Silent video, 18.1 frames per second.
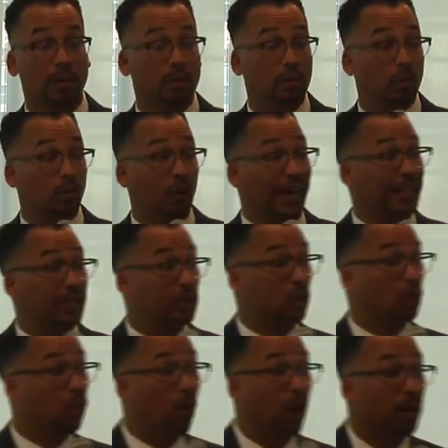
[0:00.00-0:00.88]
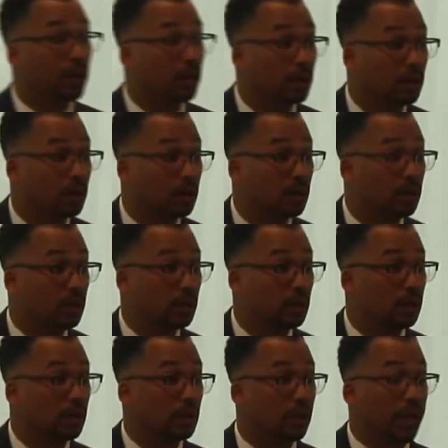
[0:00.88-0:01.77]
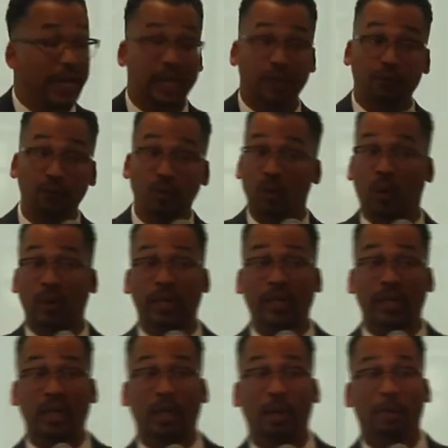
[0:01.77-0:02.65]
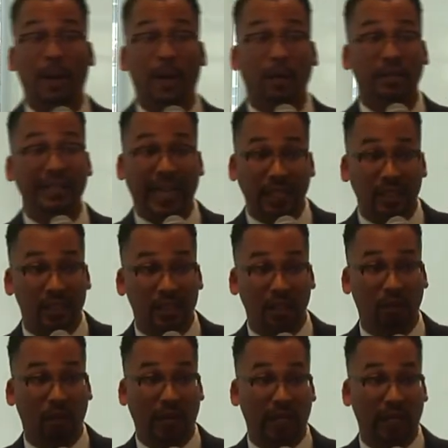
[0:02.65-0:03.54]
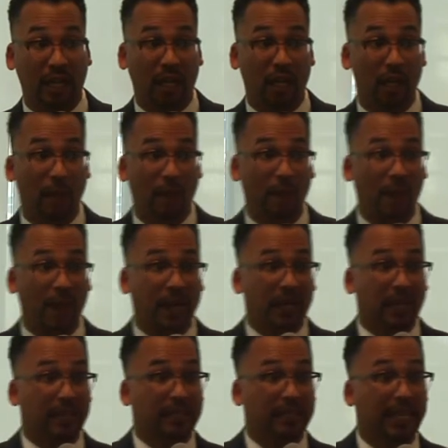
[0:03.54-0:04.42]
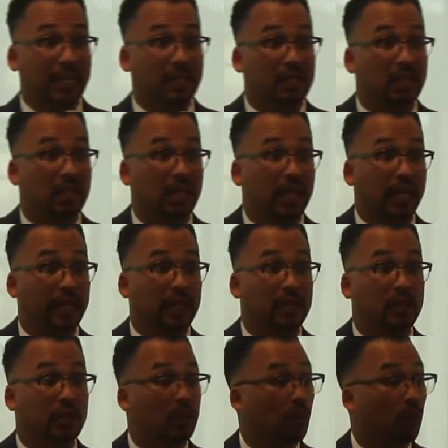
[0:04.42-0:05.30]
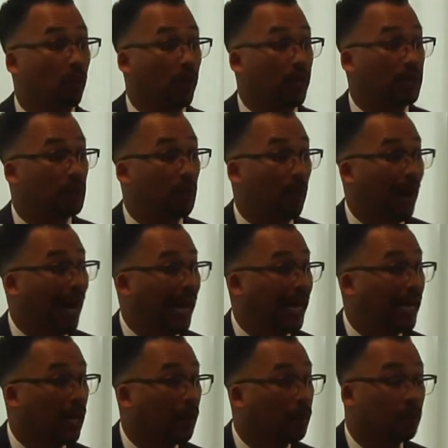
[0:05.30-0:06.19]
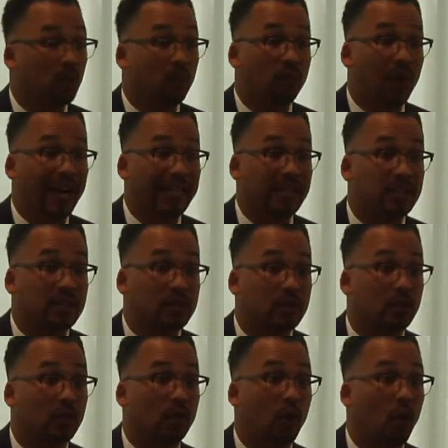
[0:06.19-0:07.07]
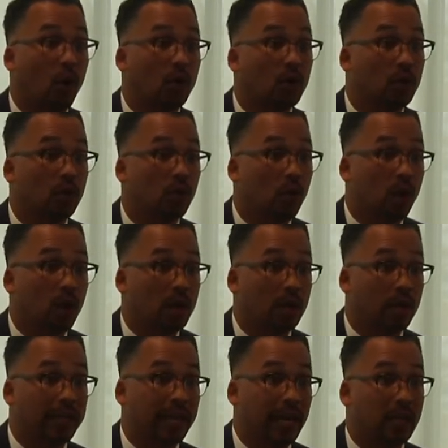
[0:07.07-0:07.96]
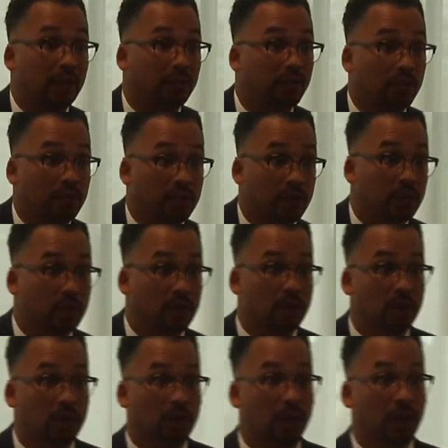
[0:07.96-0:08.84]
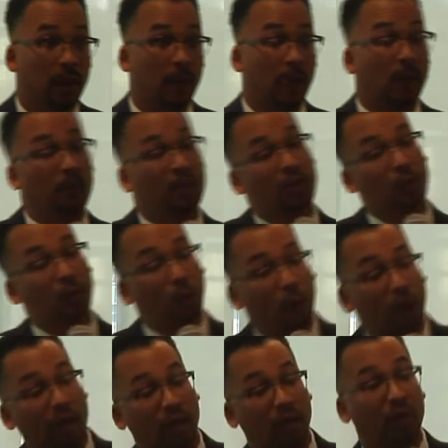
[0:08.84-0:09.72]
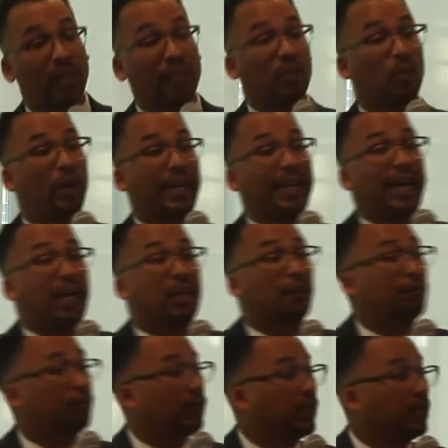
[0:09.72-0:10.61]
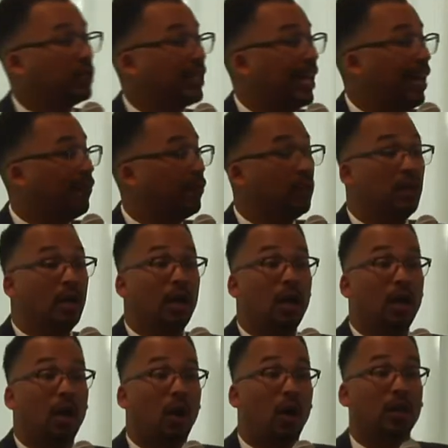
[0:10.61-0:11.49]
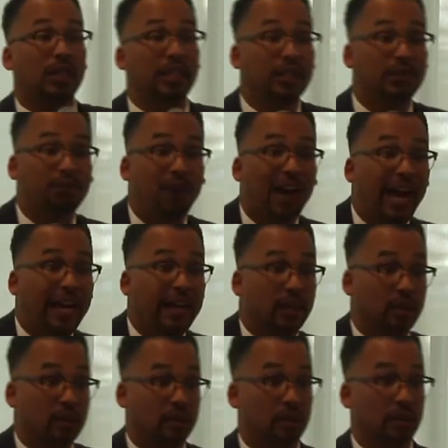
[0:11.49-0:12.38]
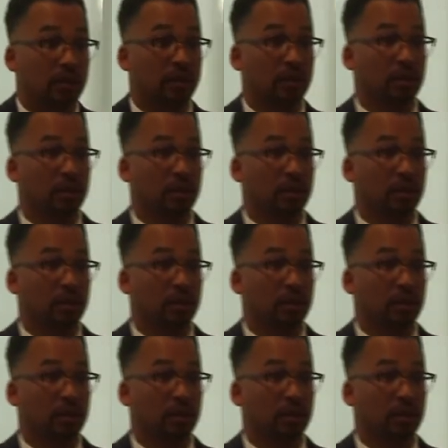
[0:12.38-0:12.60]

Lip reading: The right to water. And if you know anything about Nestle right now, Nestle is buying up the rights to all of the water in California, which is part of the reason why California is having all these fires.